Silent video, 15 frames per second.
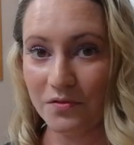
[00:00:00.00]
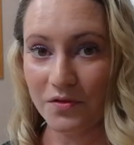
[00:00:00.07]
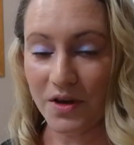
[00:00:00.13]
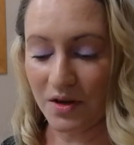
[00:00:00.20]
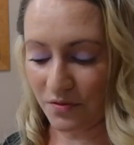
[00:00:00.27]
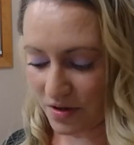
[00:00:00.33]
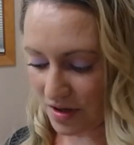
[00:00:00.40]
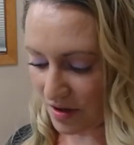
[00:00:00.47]

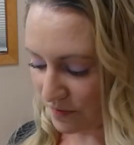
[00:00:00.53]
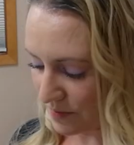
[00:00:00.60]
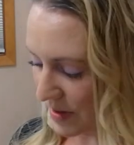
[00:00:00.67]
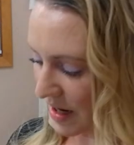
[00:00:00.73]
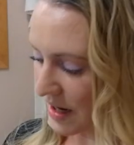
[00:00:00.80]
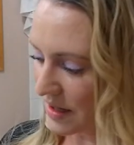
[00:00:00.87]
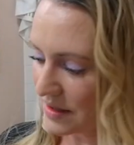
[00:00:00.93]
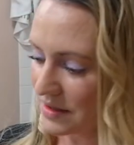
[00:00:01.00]
favorite of
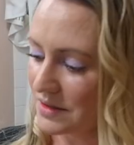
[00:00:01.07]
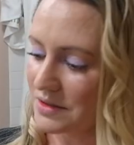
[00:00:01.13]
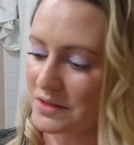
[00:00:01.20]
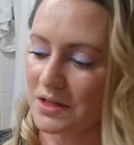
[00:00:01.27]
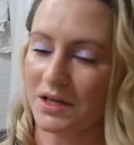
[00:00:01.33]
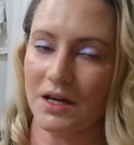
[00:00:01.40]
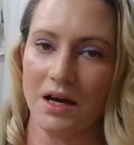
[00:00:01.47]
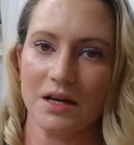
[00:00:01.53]
mine is
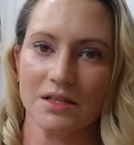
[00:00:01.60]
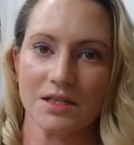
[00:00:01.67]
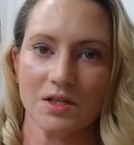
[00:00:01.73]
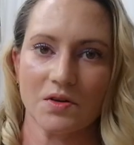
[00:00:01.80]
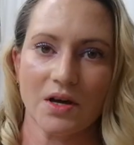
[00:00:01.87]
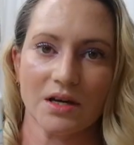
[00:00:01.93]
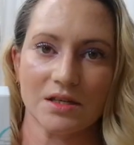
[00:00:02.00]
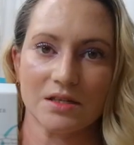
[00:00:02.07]
the
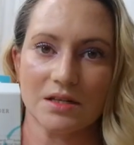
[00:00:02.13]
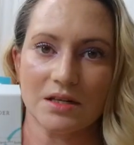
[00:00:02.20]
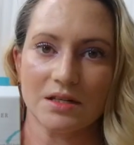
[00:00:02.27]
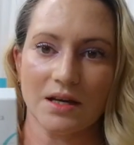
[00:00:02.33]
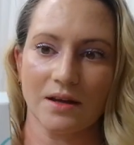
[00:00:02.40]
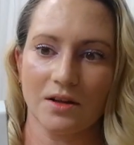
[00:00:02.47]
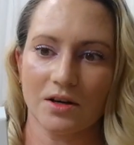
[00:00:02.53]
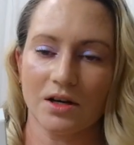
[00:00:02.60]
Cosrx
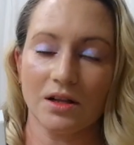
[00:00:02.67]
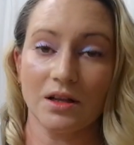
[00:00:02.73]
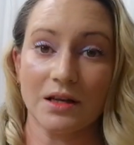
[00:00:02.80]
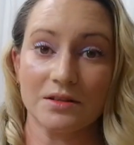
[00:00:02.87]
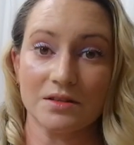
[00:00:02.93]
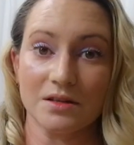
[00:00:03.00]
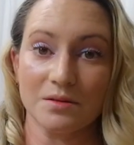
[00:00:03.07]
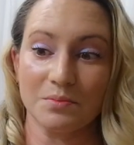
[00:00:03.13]
Centella
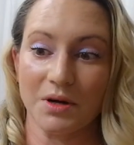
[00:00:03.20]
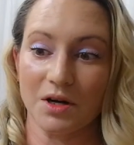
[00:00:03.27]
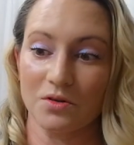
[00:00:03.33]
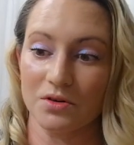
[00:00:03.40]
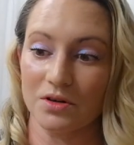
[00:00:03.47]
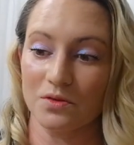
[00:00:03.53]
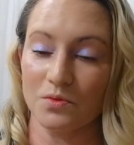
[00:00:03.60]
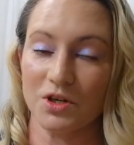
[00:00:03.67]
Cleansing
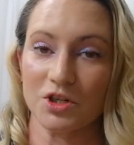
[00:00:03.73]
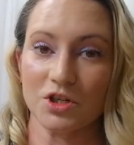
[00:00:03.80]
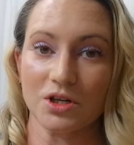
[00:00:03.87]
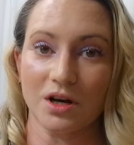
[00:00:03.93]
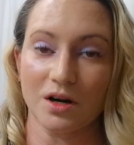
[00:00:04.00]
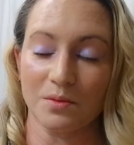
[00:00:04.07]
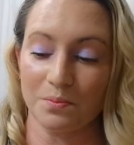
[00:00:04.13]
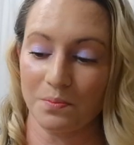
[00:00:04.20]
Powder, which
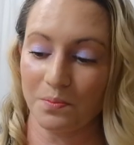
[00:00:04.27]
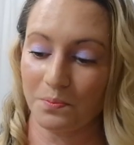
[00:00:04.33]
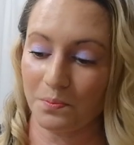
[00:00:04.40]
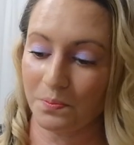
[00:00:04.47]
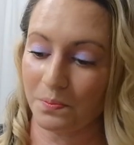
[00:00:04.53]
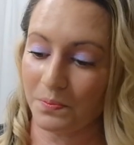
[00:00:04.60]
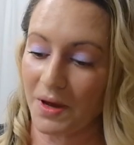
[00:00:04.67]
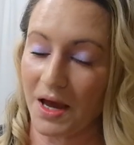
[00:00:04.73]
are
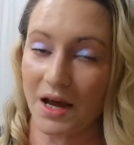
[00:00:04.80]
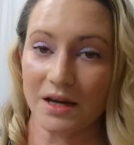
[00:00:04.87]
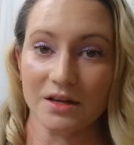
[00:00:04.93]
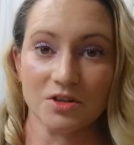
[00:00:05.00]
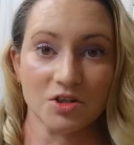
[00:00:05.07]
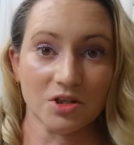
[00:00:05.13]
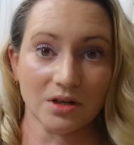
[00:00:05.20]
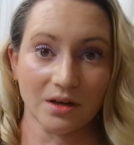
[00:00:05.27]

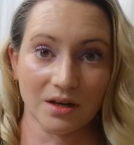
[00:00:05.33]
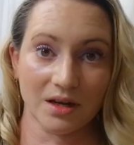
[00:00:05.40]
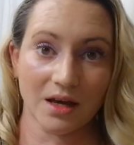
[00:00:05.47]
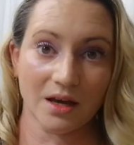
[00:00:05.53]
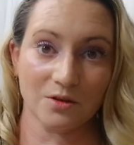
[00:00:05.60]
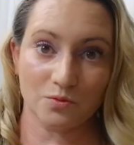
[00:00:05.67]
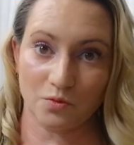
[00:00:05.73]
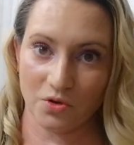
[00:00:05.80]
packaged
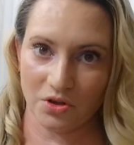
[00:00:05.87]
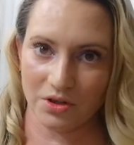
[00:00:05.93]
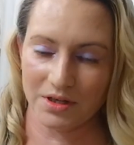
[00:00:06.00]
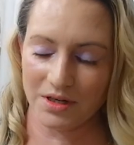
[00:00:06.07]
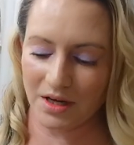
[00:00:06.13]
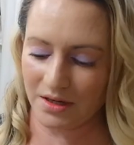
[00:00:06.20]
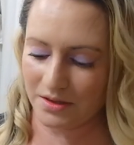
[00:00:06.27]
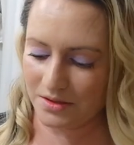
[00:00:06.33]
again really
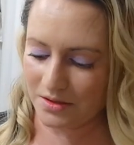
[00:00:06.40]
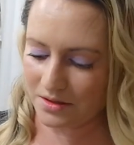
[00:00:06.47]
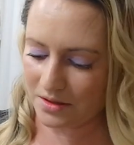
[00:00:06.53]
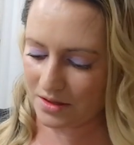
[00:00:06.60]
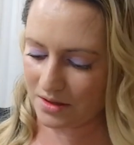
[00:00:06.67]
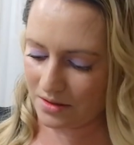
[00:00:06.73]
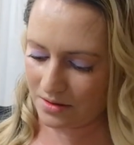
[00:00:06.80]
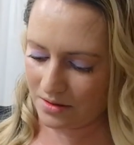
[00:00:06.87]

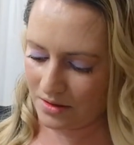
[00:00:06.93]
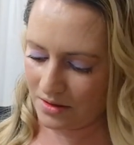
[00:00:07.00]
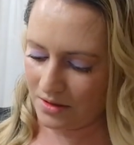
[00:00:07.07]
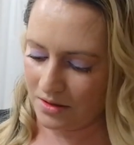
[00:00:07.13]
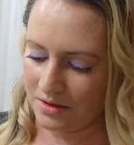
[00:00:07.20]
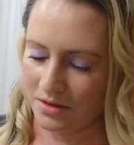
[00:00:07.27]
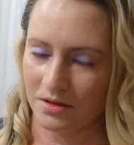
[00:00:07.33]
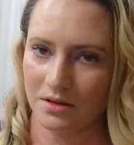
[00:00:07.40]
nicely.
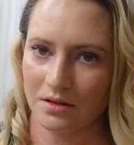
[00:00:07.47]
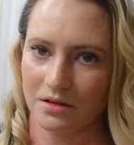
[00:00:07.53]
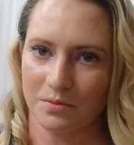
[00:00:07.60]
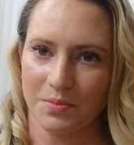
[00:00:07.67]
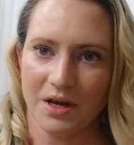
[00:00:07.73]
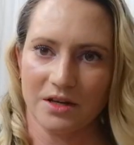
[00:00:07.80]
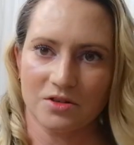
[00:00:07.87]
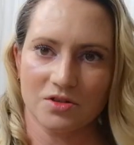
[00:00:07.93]

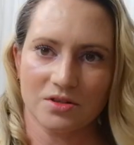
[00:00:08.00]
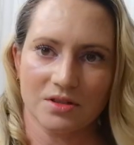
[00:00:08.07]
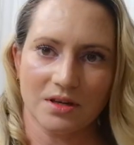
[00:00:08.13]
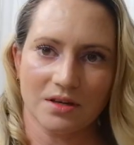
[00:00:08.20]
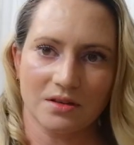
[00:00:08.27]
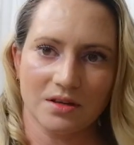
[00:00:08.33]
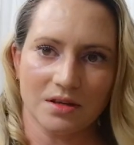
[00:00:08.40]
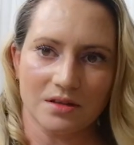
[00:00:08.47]
They're
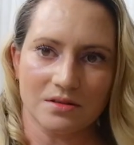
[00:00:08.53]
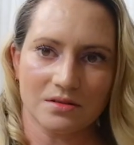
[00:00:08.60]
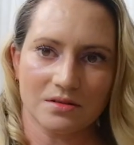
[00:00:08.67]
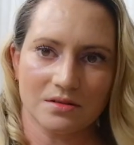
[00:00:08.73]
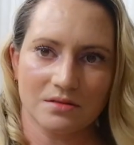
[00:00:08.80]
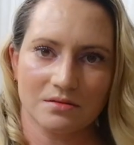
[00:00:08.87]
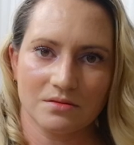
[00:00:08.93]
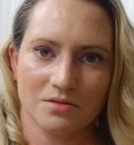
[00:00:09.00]
like
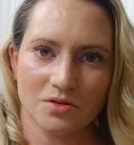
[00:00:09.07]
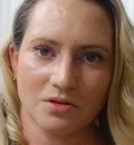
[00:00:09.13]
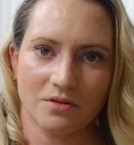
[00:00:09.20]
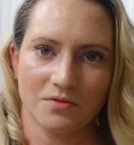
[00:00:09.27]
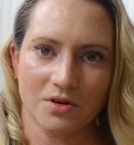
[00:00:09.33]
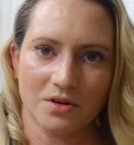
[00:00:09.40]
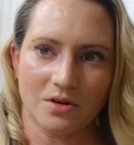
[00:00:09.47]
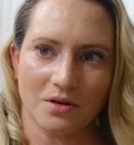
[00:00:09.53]
this. So
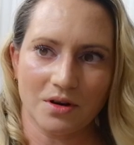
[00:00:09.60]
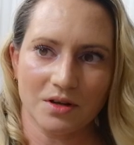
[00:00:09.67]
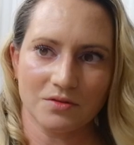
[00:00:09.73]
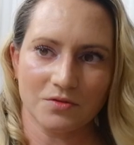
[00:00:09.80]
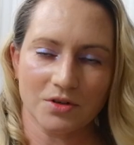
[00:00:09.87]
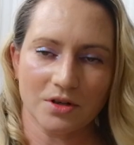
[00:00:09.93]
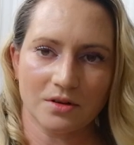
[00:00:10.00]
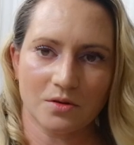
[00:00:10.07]
if you're going
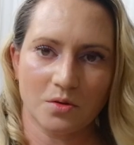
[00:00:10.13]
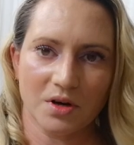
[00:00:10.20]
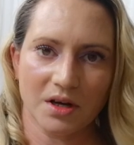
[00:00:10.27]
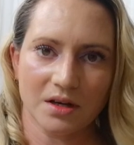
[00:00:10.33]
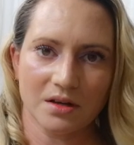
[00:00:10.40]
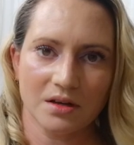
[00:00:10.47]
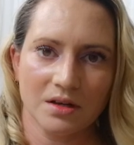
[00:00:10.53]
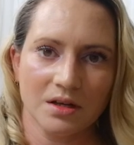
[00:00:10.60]
for a
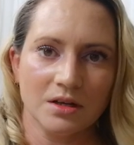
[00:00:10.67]
quick